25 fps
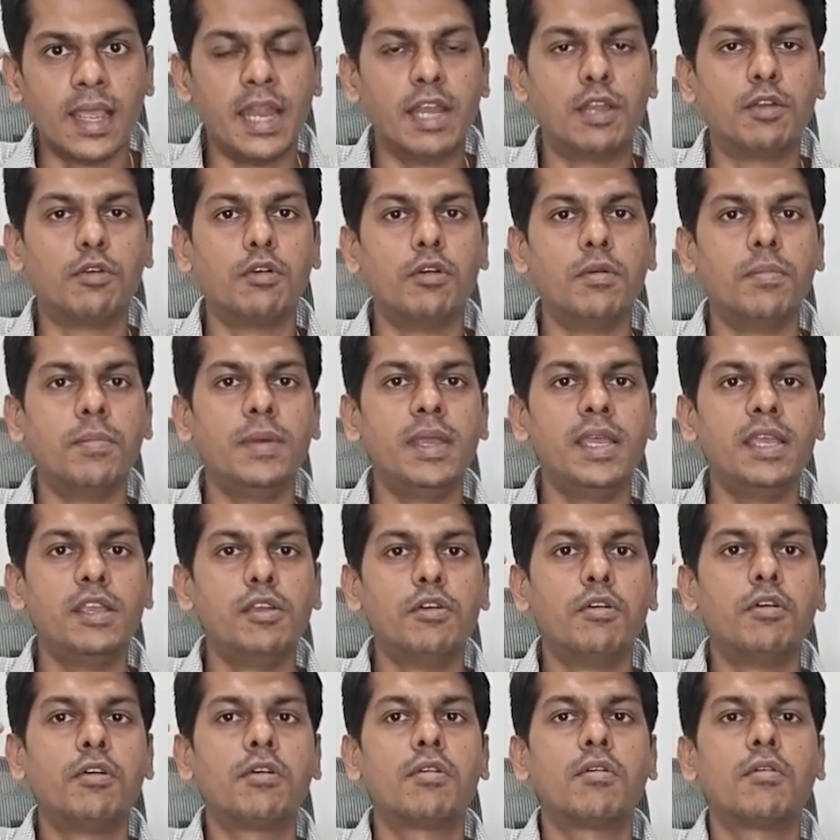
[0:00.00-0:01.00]
It could be
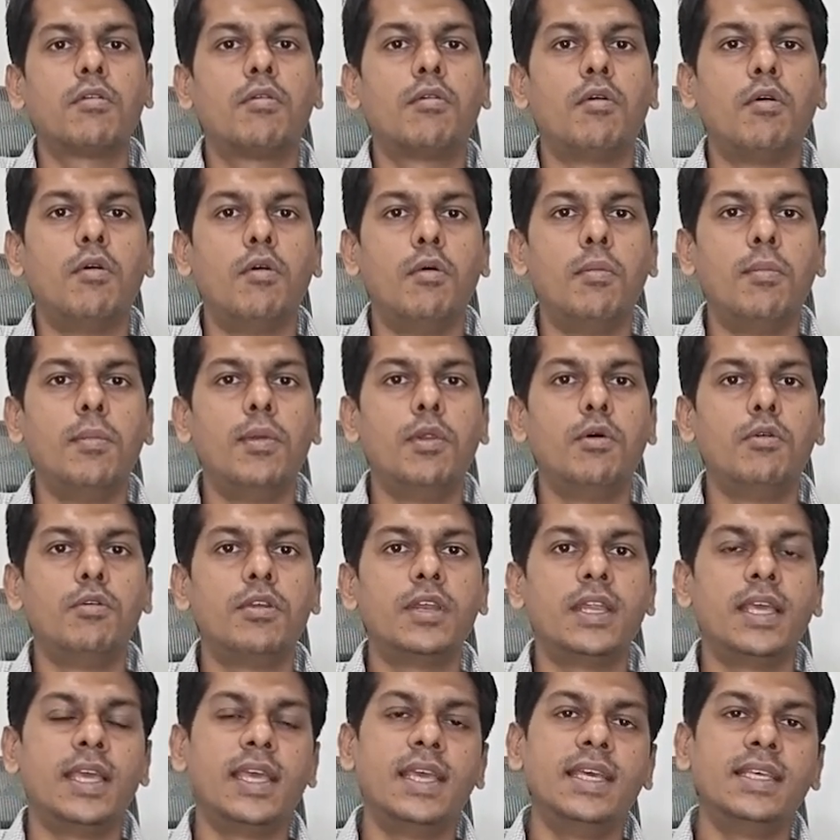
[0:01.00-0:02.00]
your home
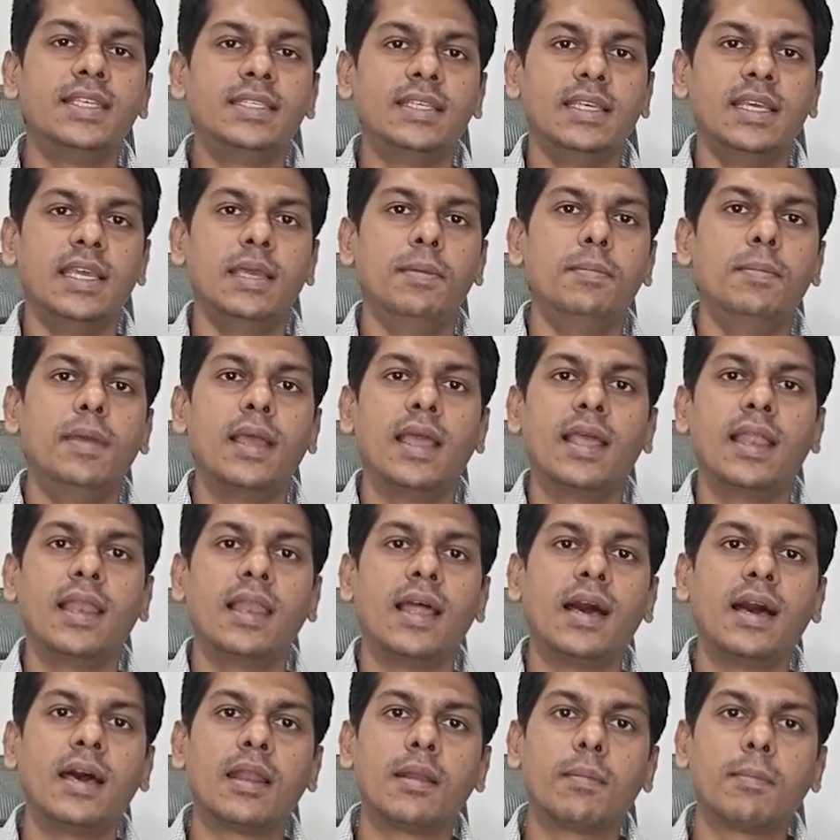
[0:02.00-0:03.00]
loan is
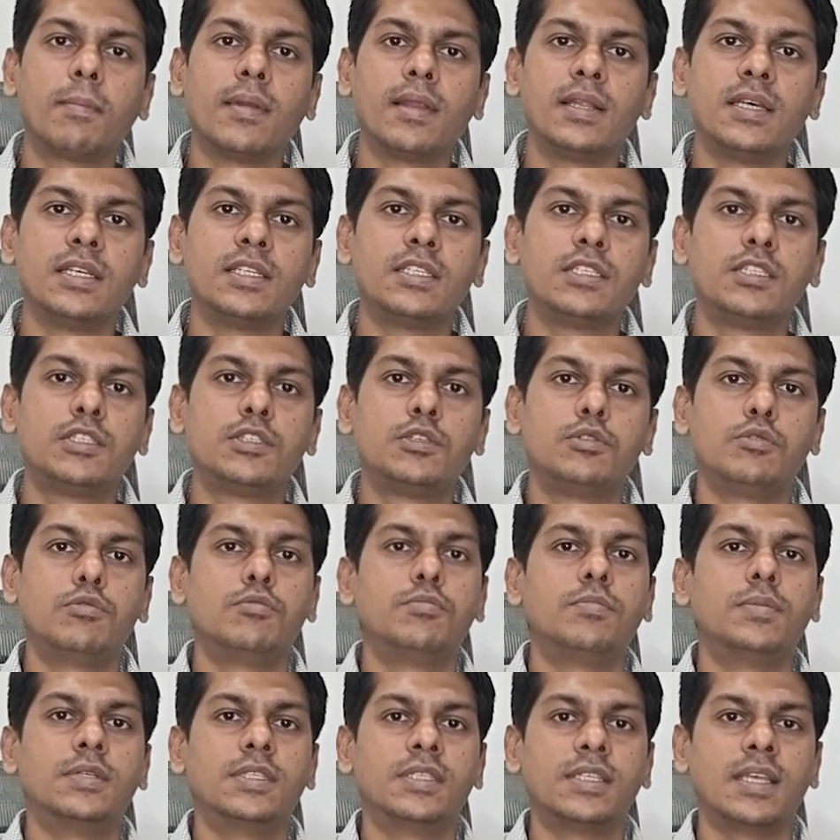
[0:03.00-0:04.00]
EBLR plus
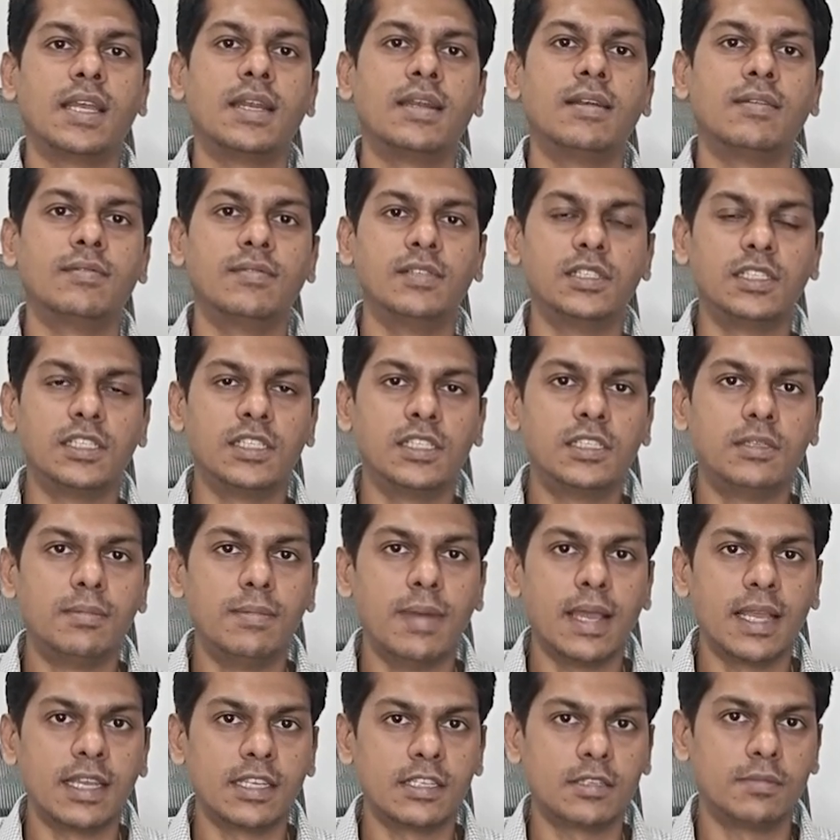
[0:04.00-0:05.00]
2%, which is
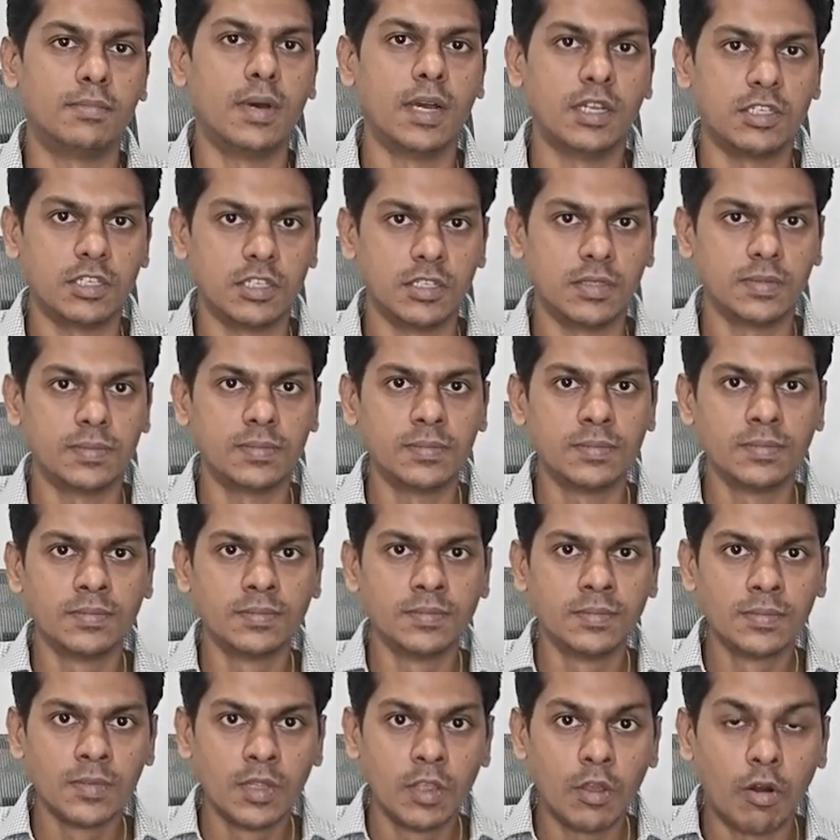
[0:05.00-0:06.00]
bank's margin.
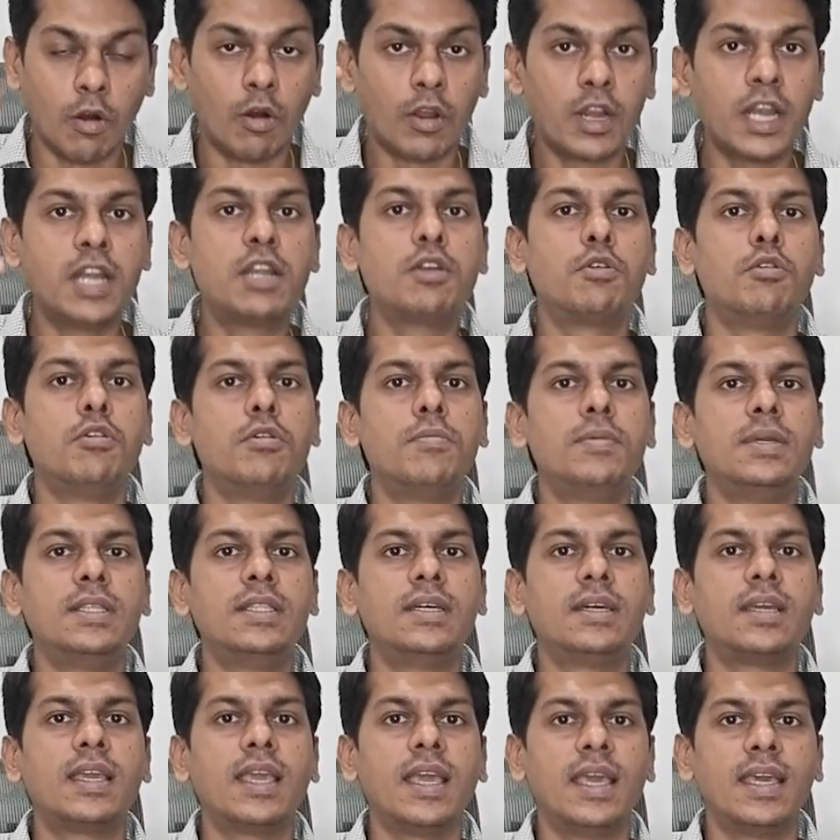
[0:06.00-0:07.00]
Or it could be
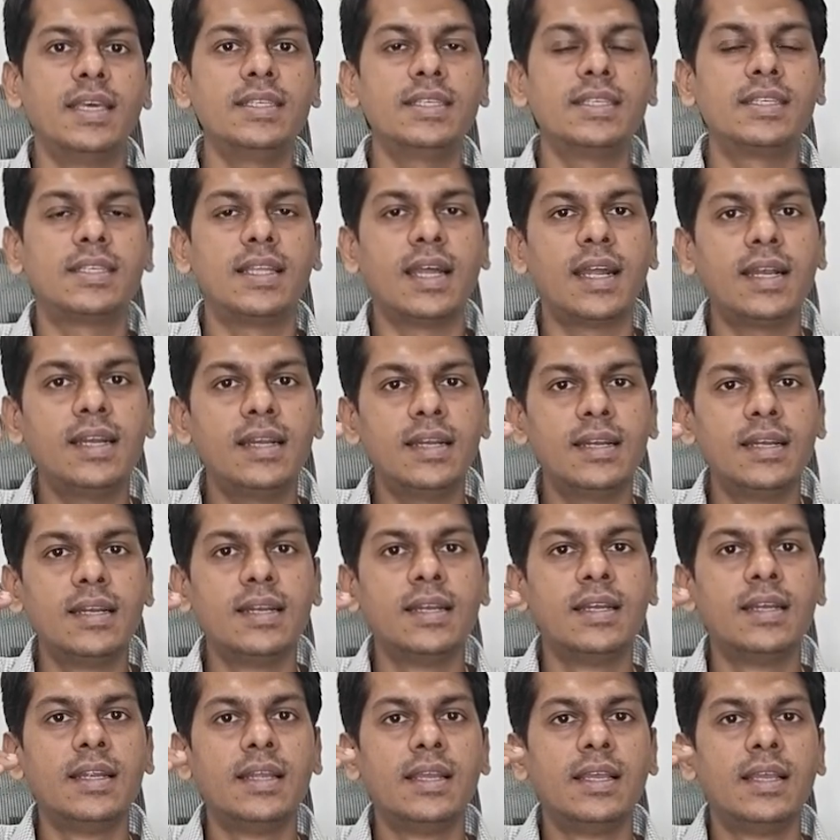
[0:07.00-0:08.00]
the case that
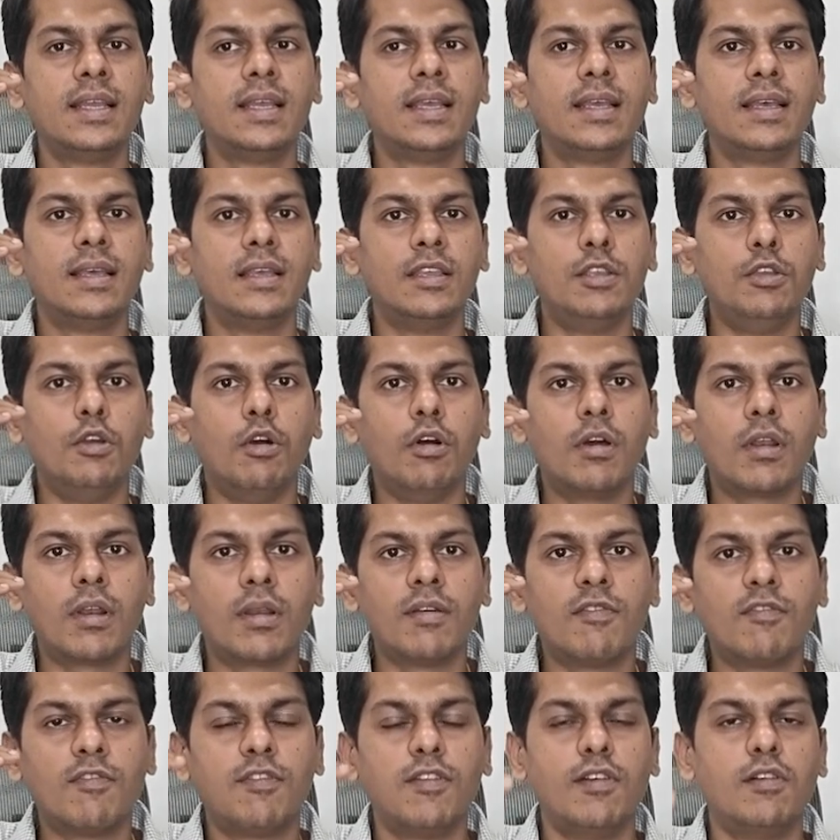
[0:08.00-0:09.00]

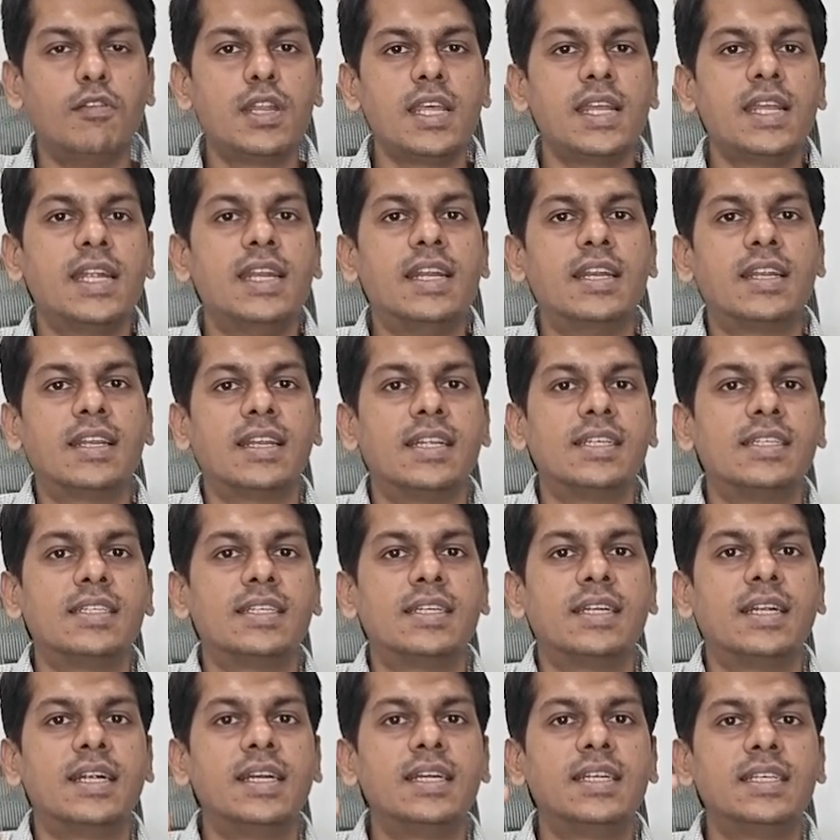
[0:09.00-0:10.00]
your floating
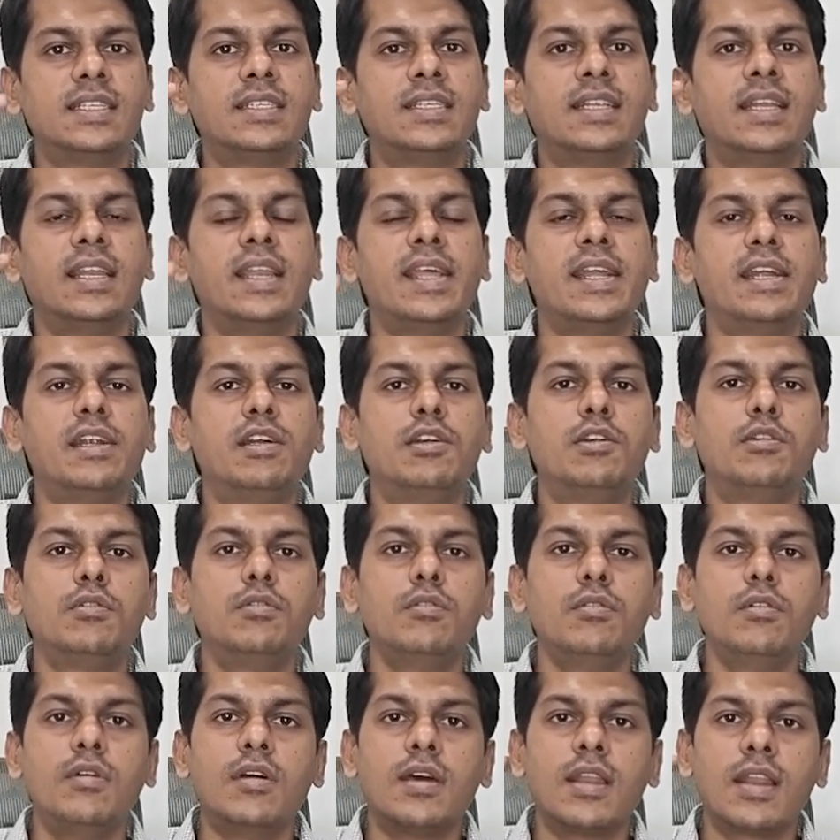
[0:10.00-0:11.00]
interest rate is linked
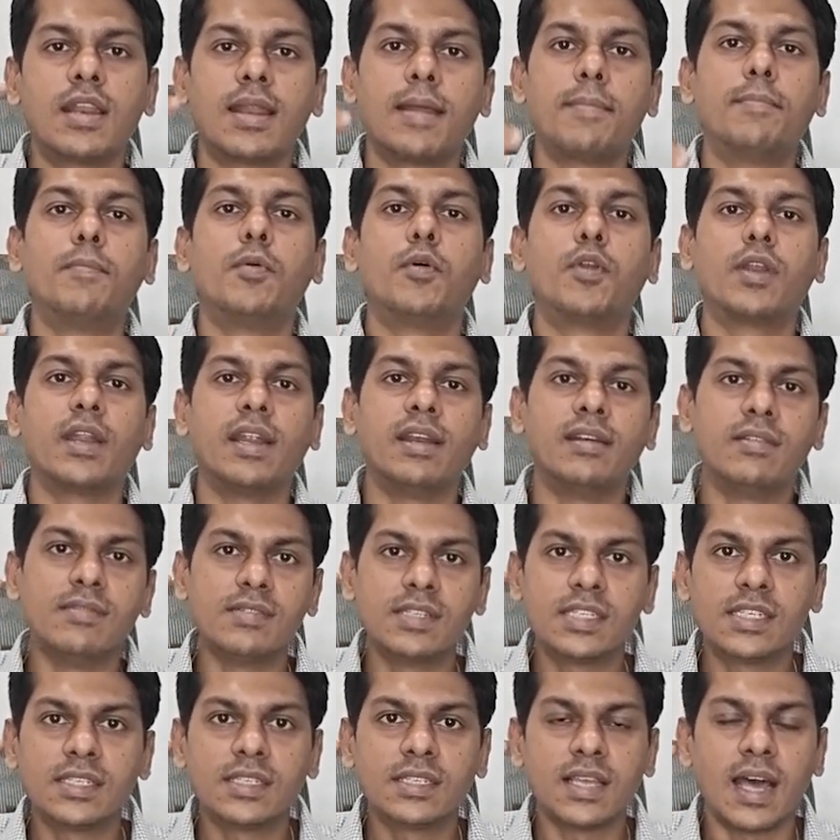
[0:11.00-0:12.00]
to repo rate,
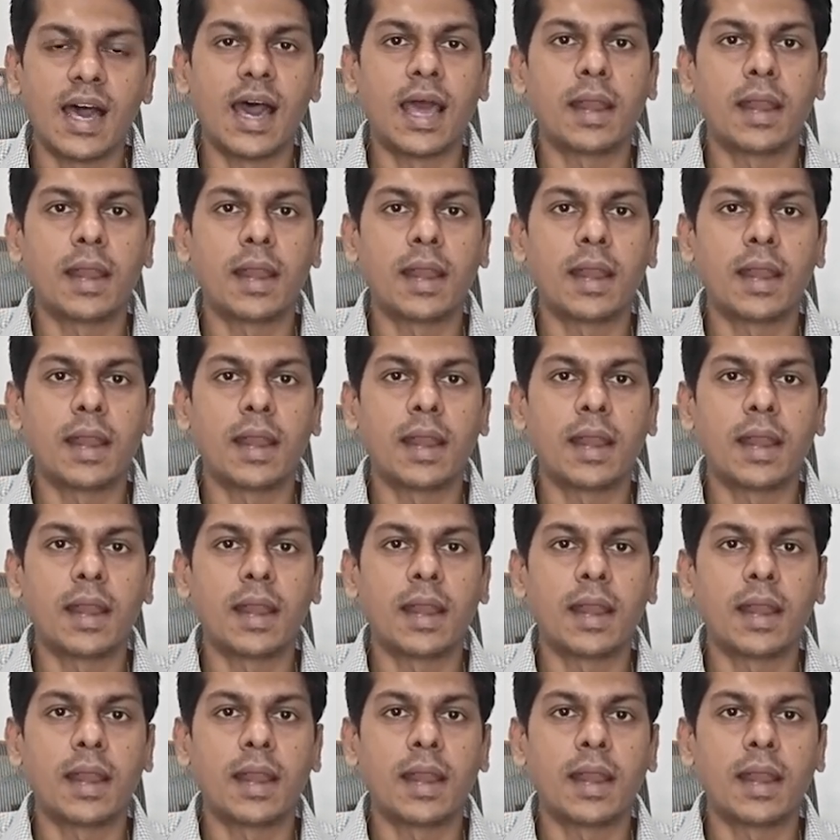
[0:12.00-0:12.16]
which is